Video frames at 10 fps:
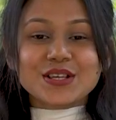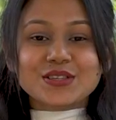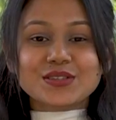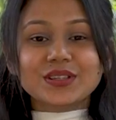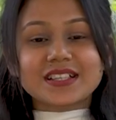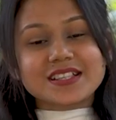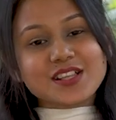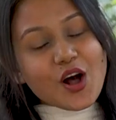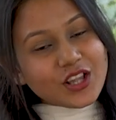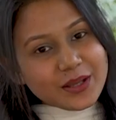So this is
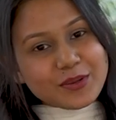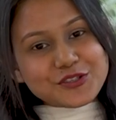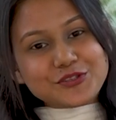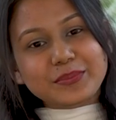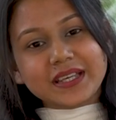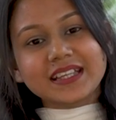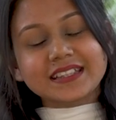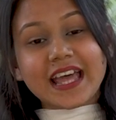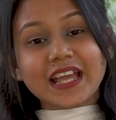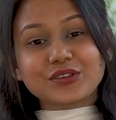all about me.
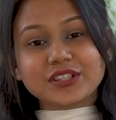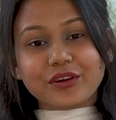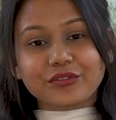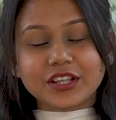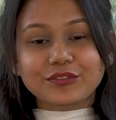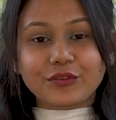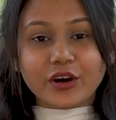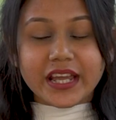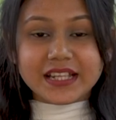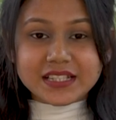Thank you, Daffodil,
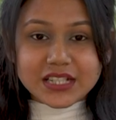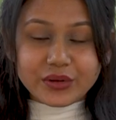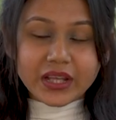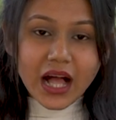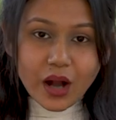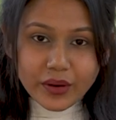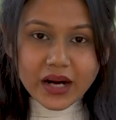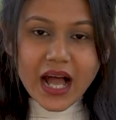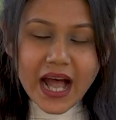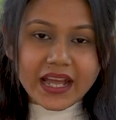for ensuring
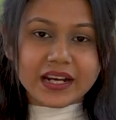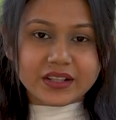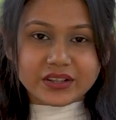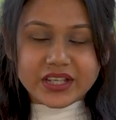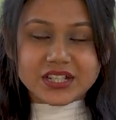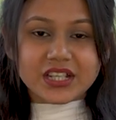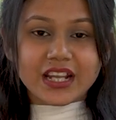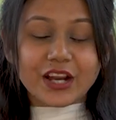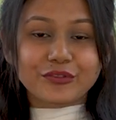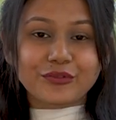our higher
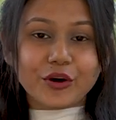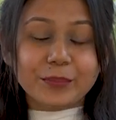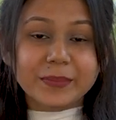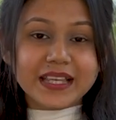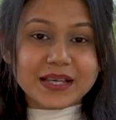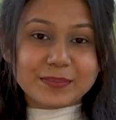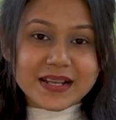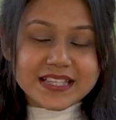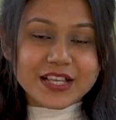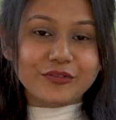education and for being a
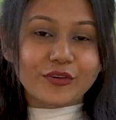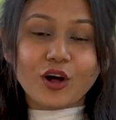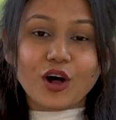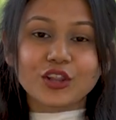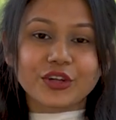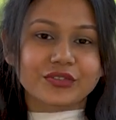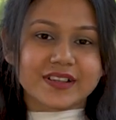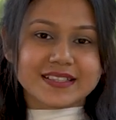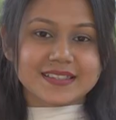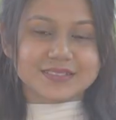blessing for all of
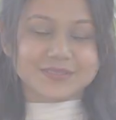us.